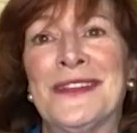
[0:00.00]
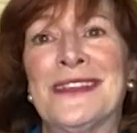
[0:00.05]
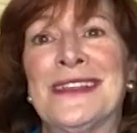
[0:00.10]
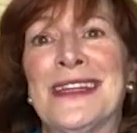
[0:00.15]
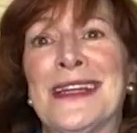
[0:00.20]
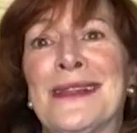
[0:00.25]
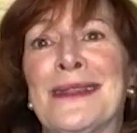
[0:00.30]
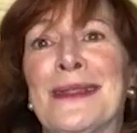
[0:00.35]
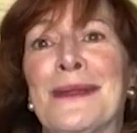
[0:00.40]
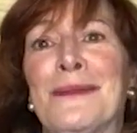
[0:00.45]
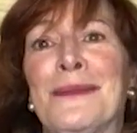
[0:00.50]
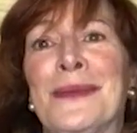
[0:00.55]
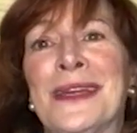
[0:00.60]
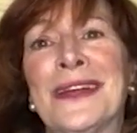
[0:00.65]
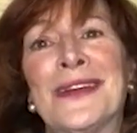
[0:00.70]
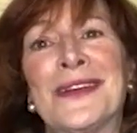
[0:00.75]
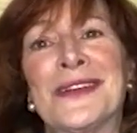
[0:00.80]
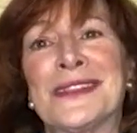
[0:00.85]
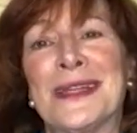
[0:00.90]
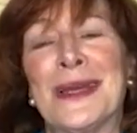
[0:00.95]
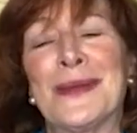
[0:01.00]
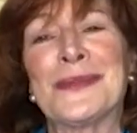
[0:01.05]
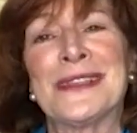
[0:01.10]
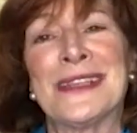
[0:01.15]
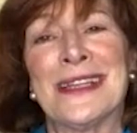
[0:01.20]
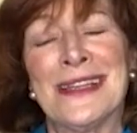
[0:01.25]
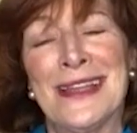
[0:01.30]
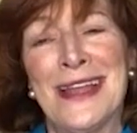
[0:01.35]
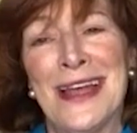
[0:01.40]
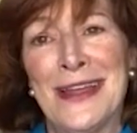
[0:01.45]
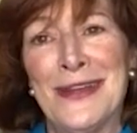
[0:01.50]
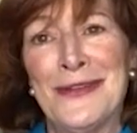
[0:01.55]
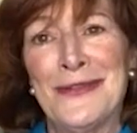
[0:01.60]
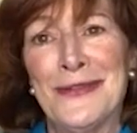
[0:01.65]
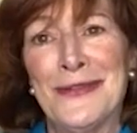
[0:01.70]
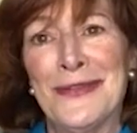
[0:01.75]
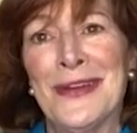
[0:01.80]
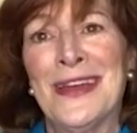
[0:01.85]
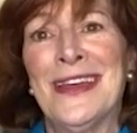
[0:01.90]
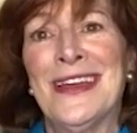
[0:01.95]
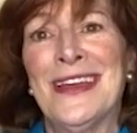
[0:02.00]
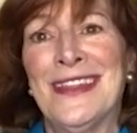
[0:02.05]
to take the bigger steps in life